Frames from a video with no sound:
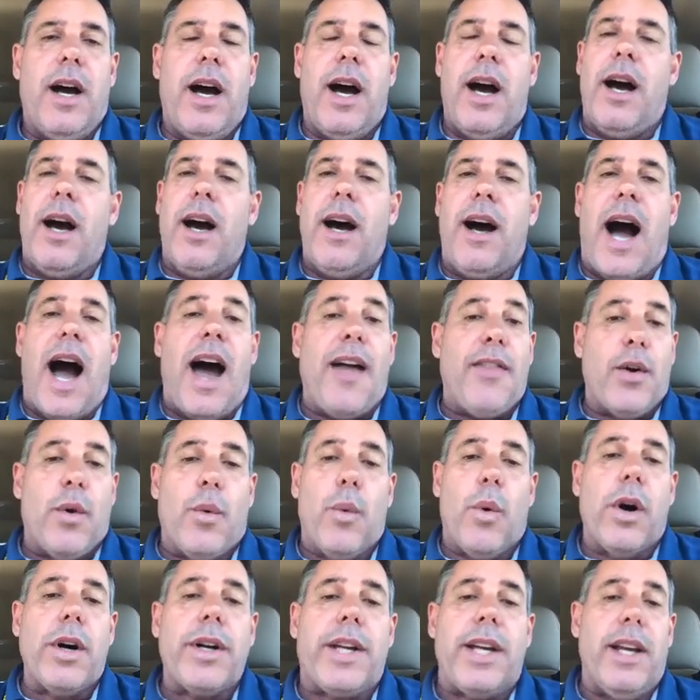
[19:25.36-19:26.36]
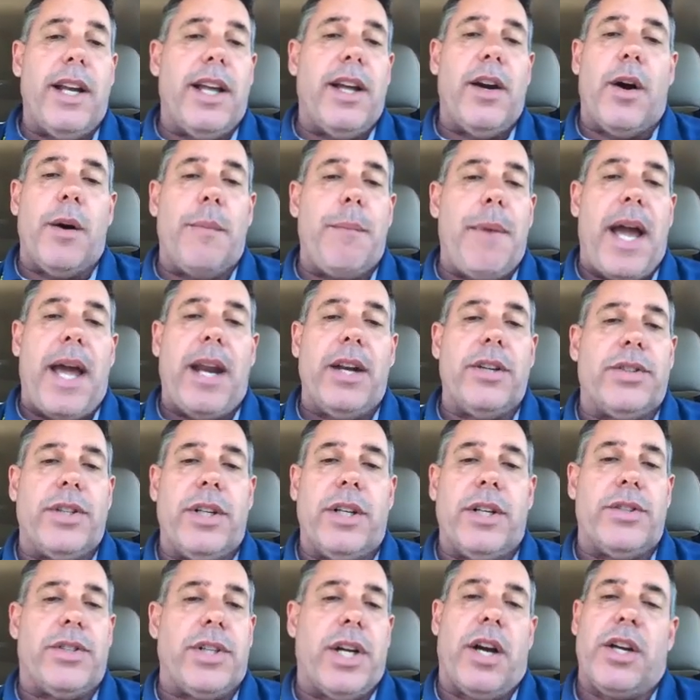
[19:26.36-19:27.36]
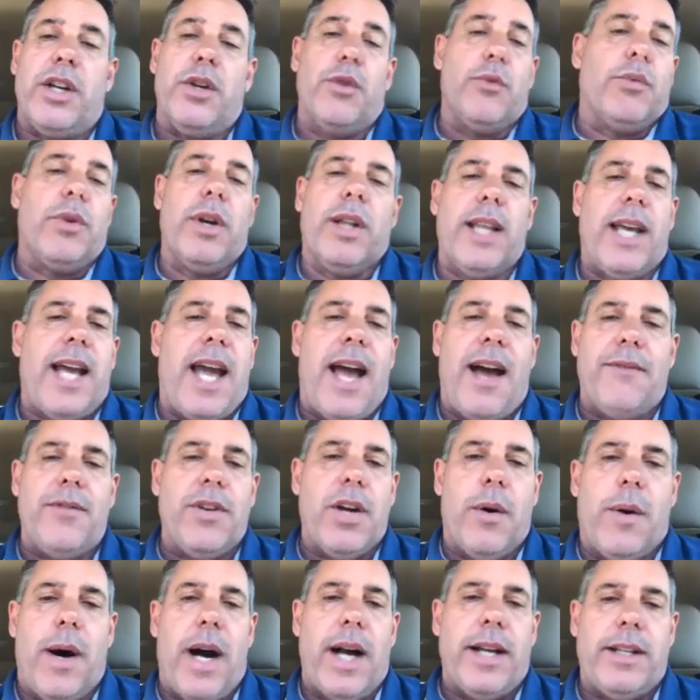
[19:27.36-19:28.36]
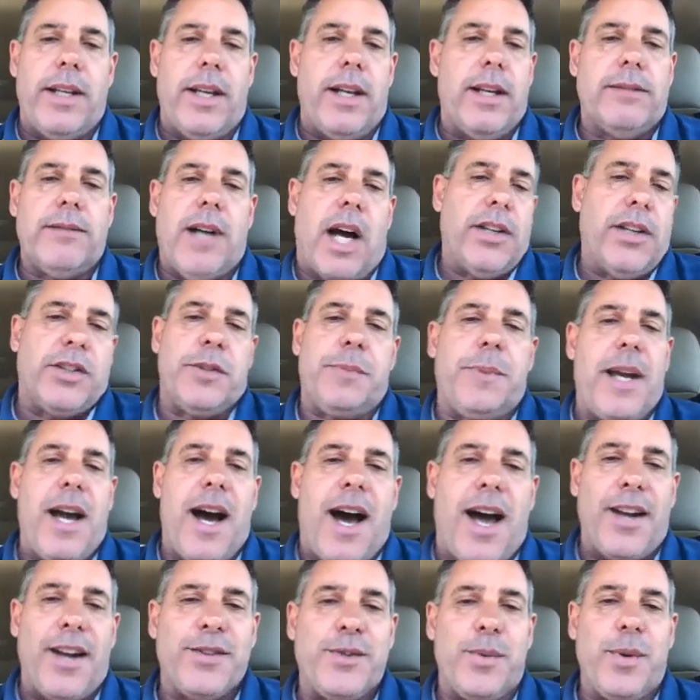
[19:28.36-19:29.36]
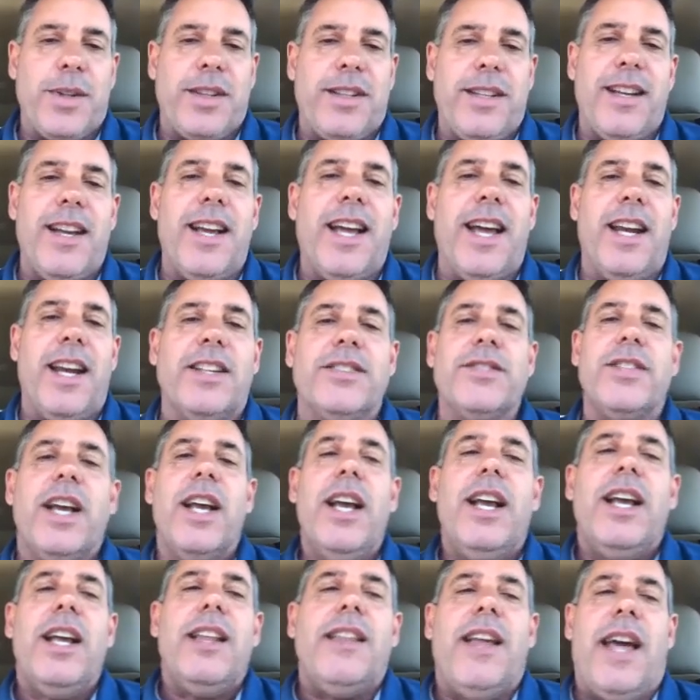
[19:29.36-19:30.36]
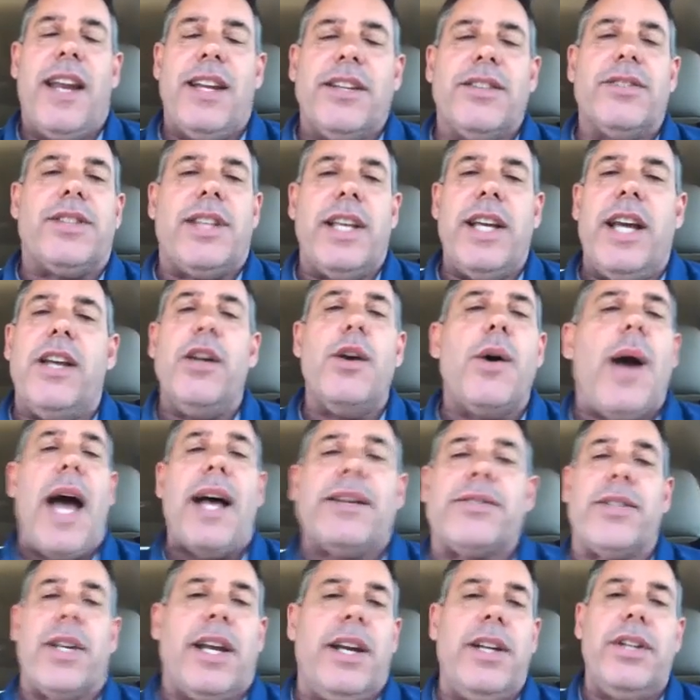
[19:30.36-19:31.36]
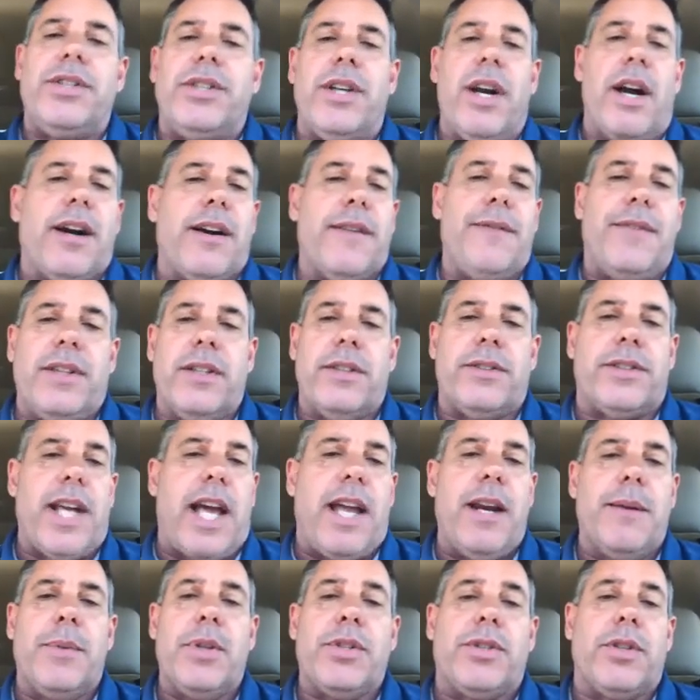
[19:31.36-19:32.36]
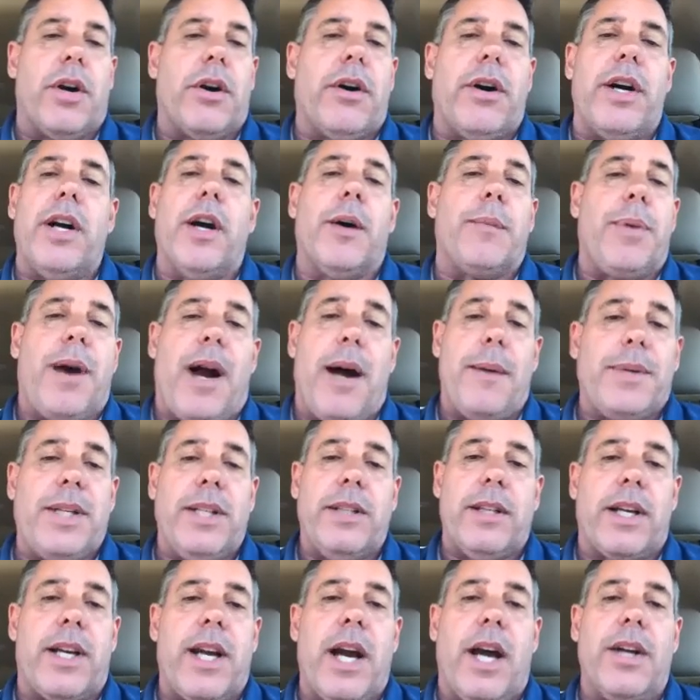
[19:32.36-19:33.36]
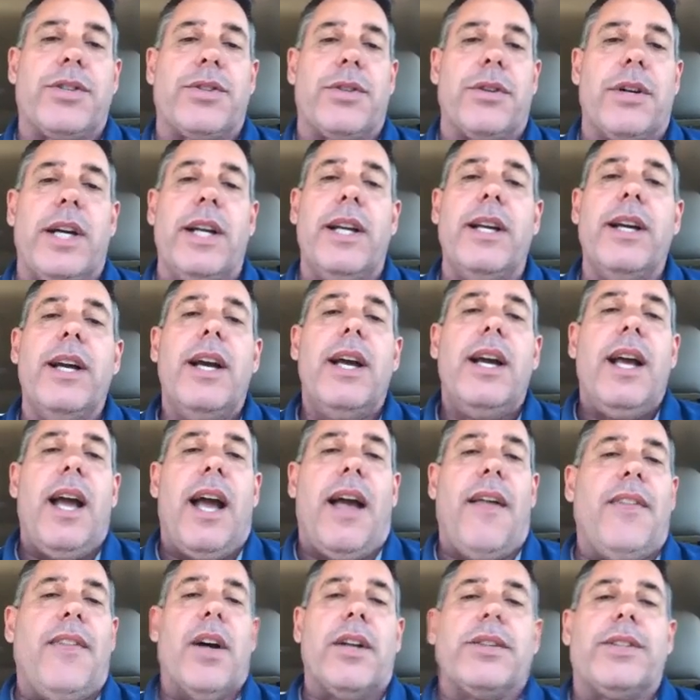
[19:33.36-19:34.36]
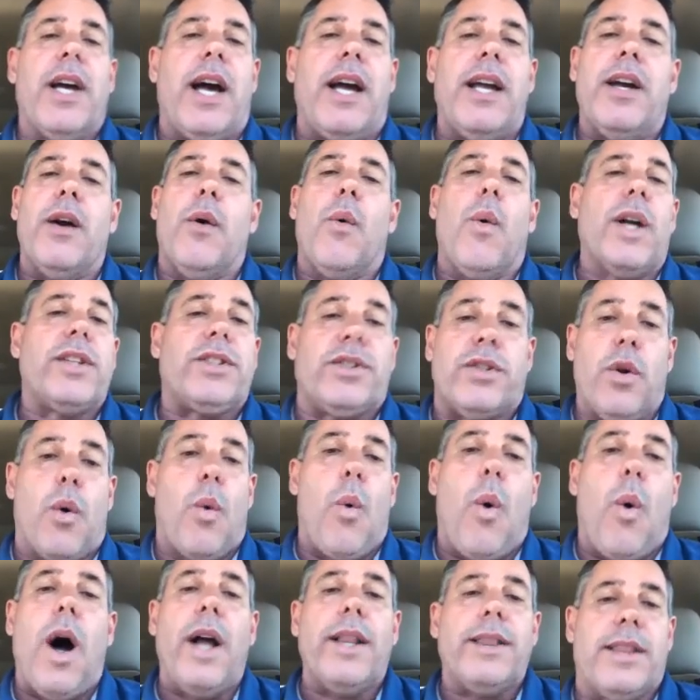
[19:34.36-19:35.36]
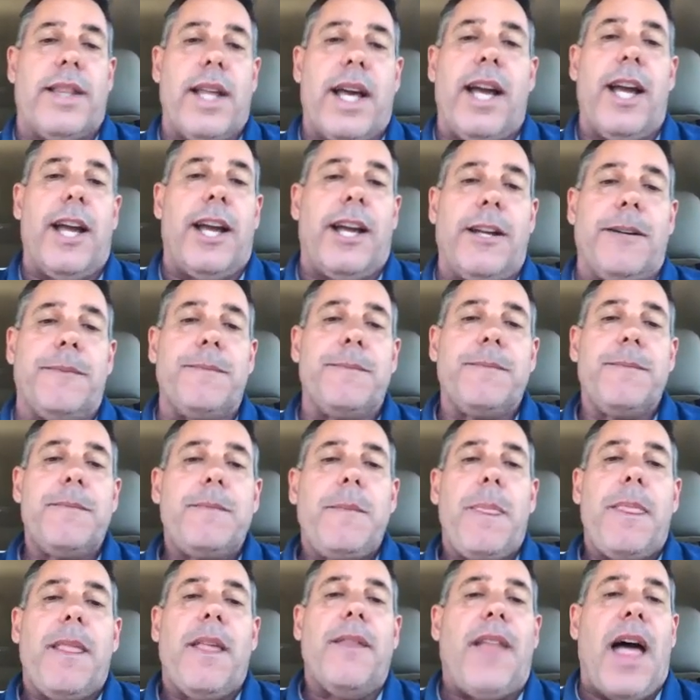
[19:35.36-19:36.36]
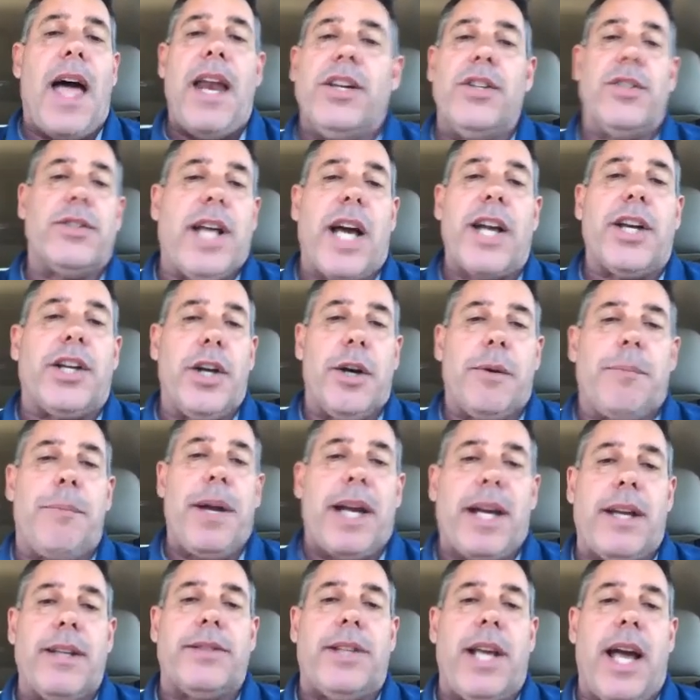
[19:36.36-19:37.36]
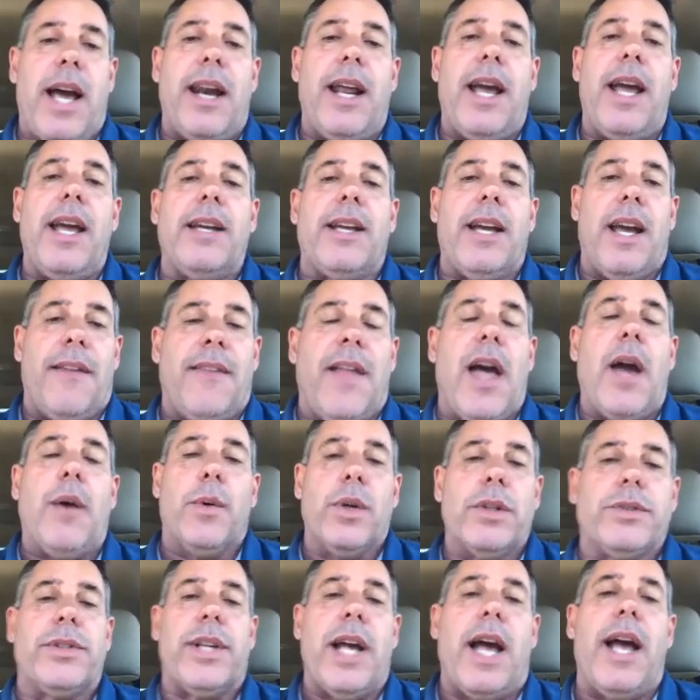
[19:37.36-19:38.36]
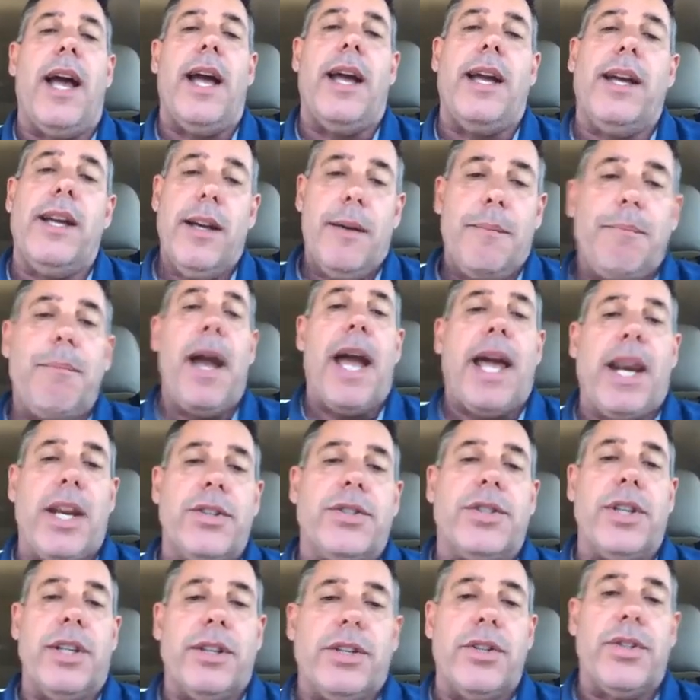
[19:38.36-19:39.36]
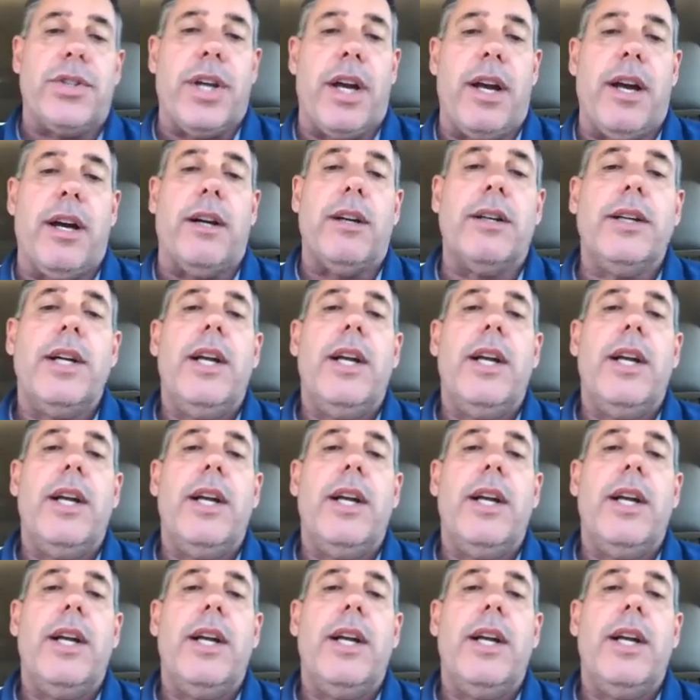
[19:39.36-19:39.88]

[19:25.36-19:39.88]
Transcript: either working in or managing a jail, you really have no idea. I'll just be honest with you. You ask any sheriff in the state of Missouri or probably in the country, and they'll tell you what's the one thing that is like your biggest headache, and they will say managing the jail.